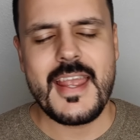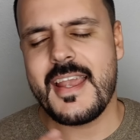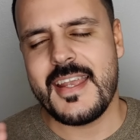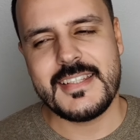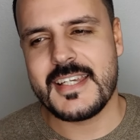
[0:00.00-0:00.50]

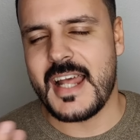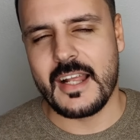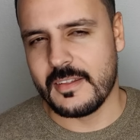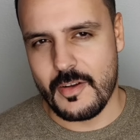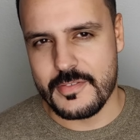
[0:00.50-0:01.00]
in the end, I
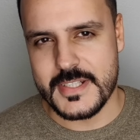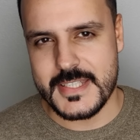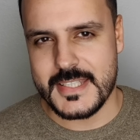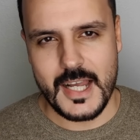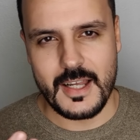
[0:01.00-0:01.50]
love
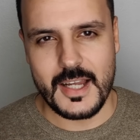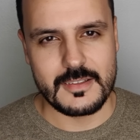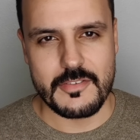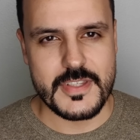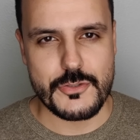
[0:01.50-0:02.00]
it. I
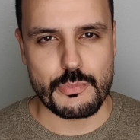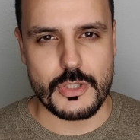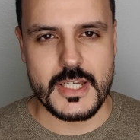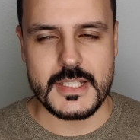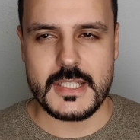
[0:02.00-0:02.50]
love this
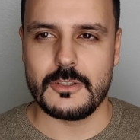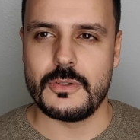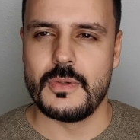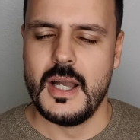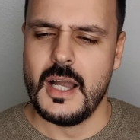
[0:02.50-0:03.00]
brand,
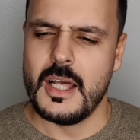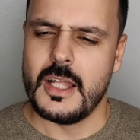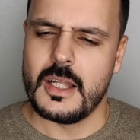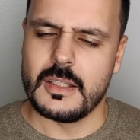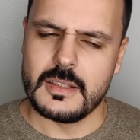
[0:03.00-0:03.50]
although
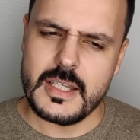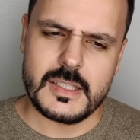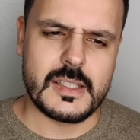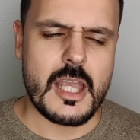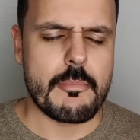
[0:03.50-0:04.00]

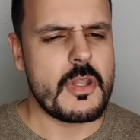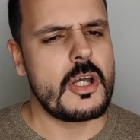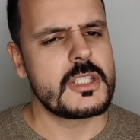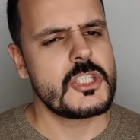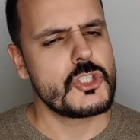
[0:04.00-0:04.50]
lately I'm
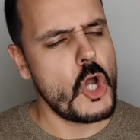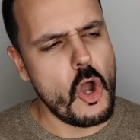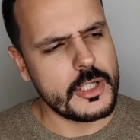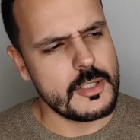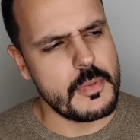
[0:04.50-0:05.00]
not
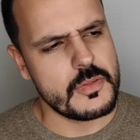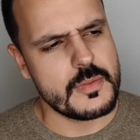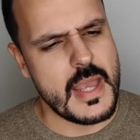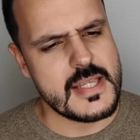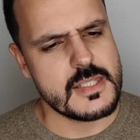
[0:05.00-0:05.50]
talking about
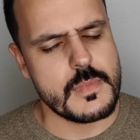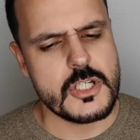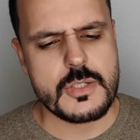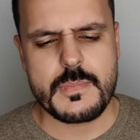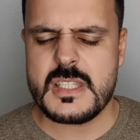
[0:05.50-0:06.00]
them as
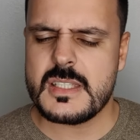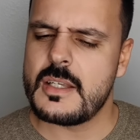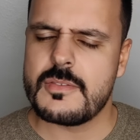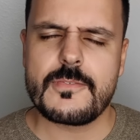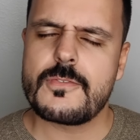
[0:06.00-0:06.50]
much, because
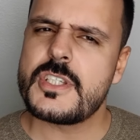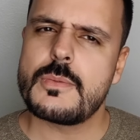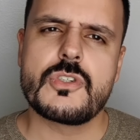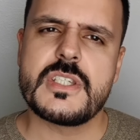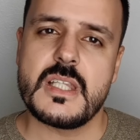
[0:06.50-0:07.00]
for
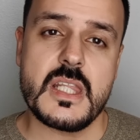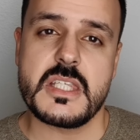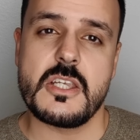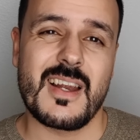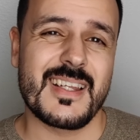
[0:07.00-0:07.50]
some reason
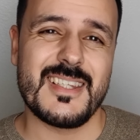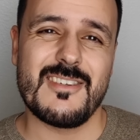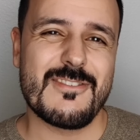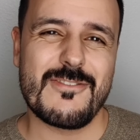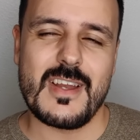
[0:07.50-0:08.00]
this year I
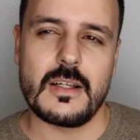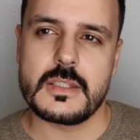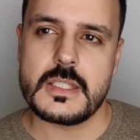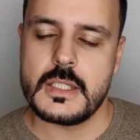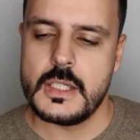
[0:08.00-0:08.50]
didn't felt